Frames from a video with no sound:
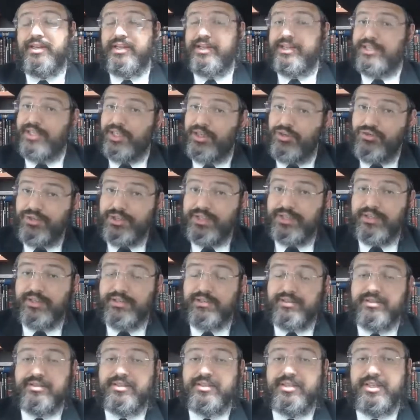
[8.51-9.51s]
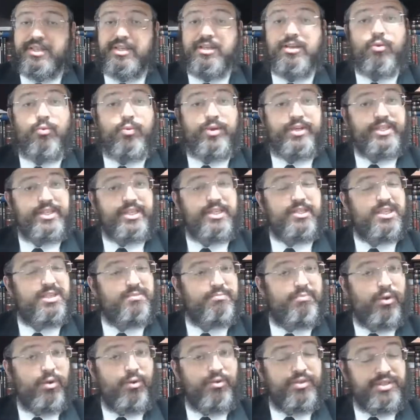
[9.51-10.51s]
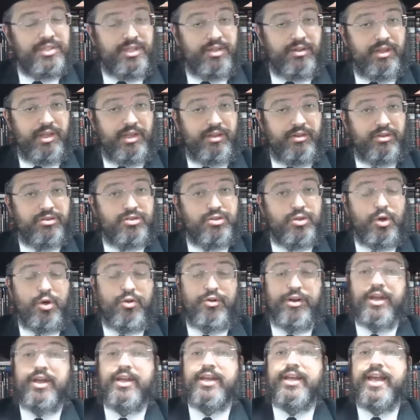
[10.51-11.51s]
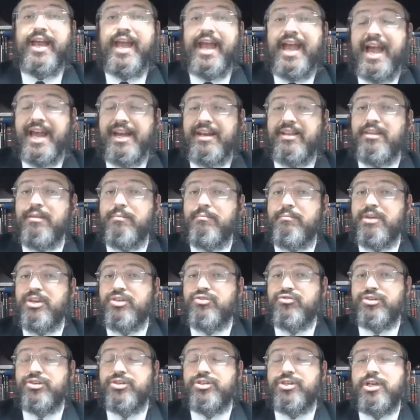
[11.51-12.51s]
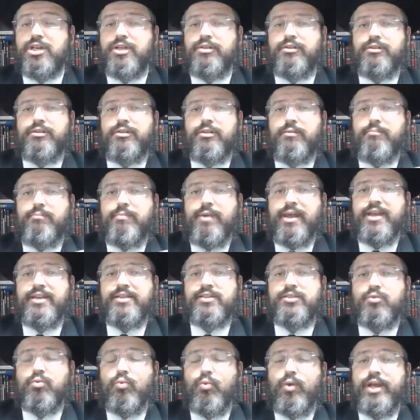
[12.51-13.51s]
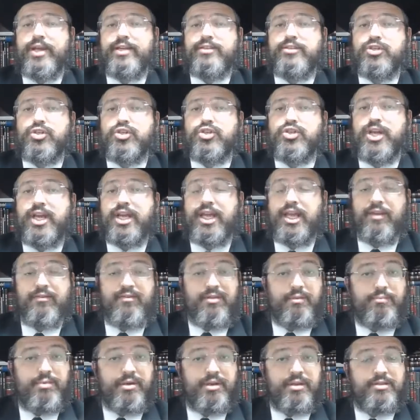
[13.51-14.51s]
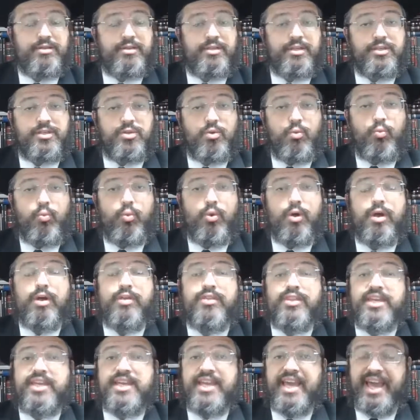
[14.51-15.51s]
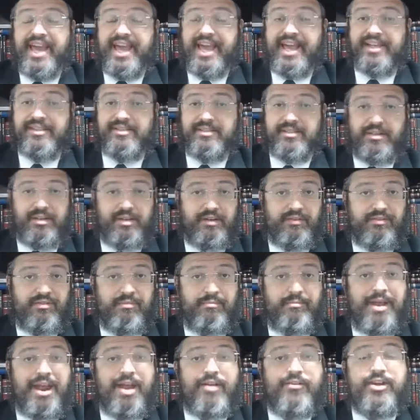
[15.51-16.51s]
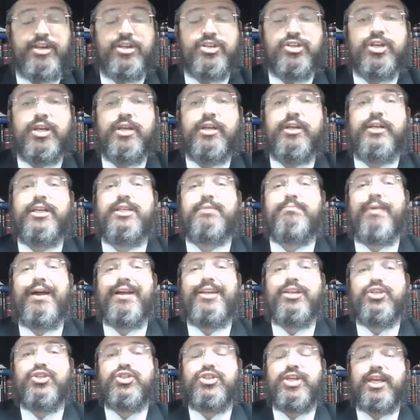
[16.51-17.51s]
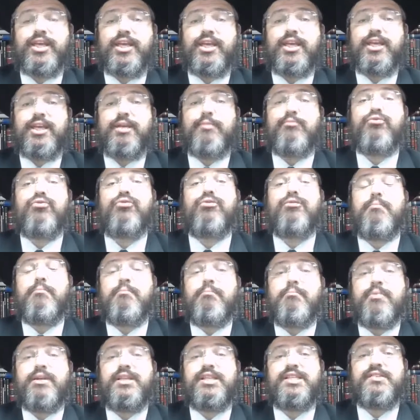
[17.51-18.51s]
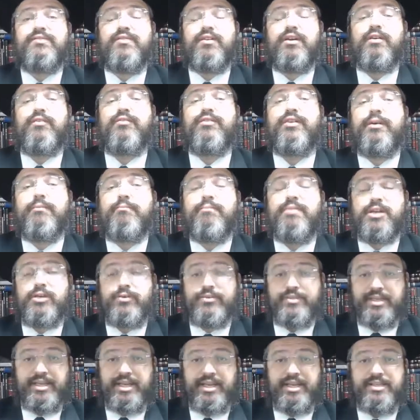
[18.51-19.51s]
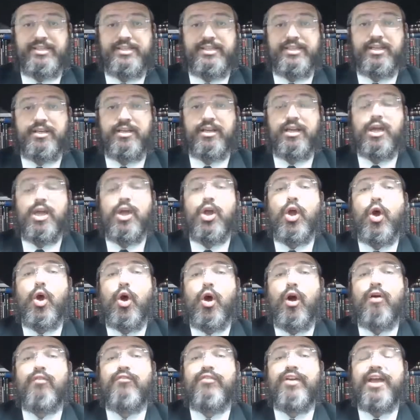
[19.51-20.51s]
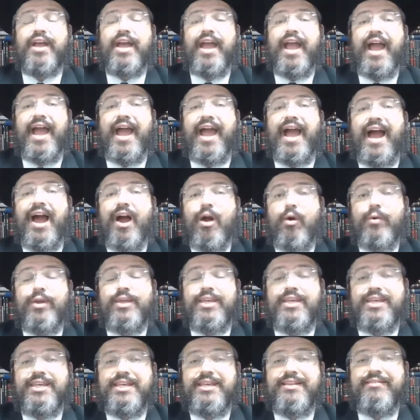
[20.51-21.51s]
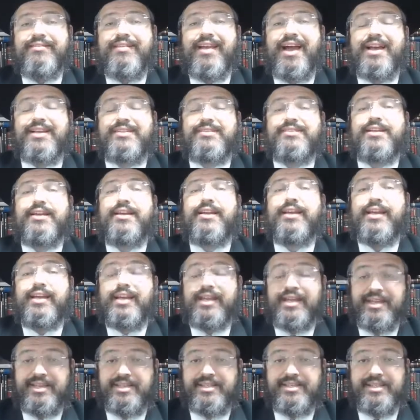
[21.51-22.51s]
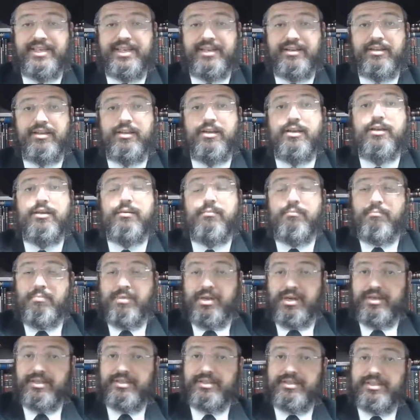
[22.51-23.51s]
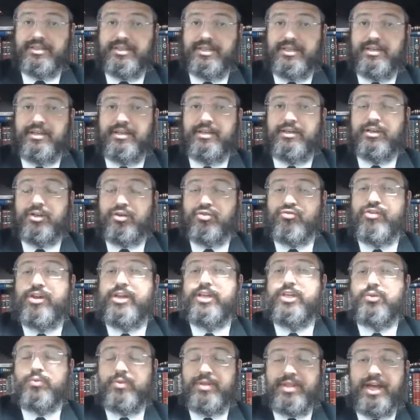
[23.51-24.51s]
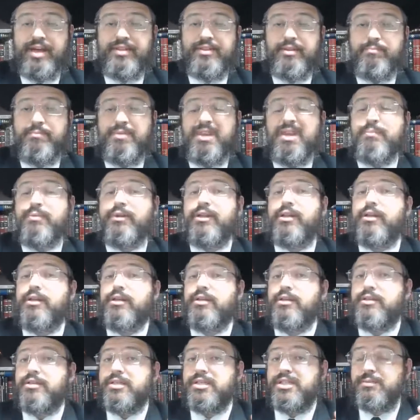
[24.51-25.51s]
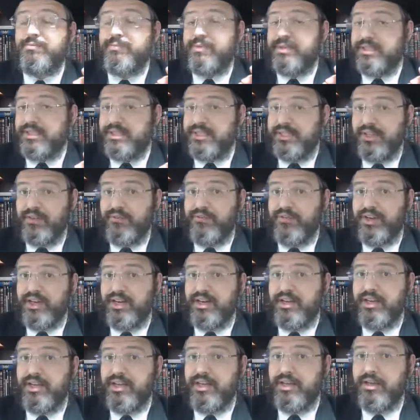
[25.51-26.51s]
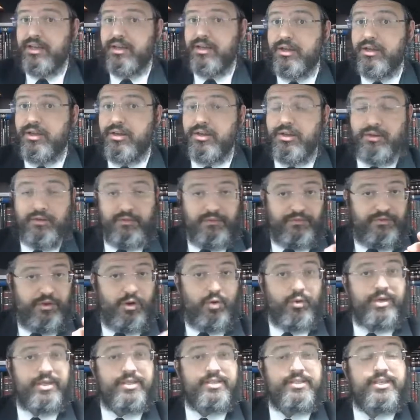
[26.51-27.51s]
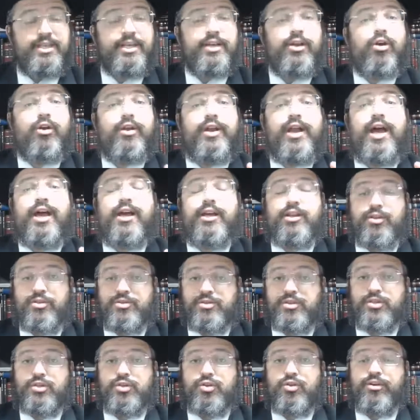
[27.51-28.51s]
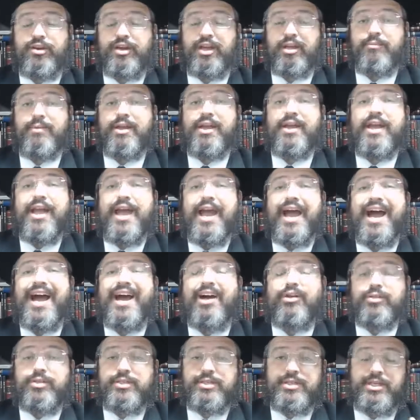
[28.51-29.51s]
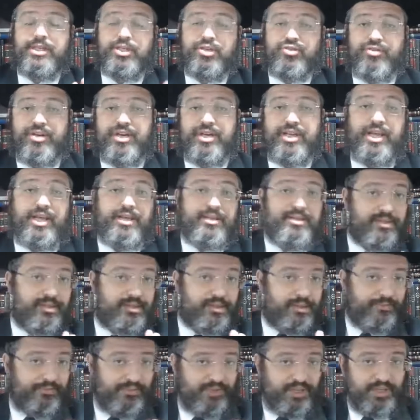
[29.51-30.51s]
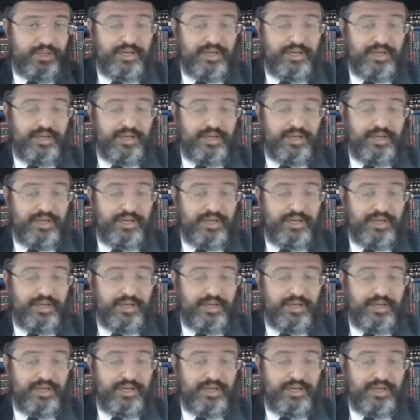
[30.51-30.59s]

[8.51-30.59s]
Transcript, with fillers: It's interesting to see, we see this both in the, in the Torah and in the Midrash, that the best way to check if a person is a worthy candidate for marriage is by checking him through the mitzvah of Gemilus Chesed, of how he does Chesed, mercy and grace with other people, specifically focusing on Hachnasas Orchim. How does he treat guests?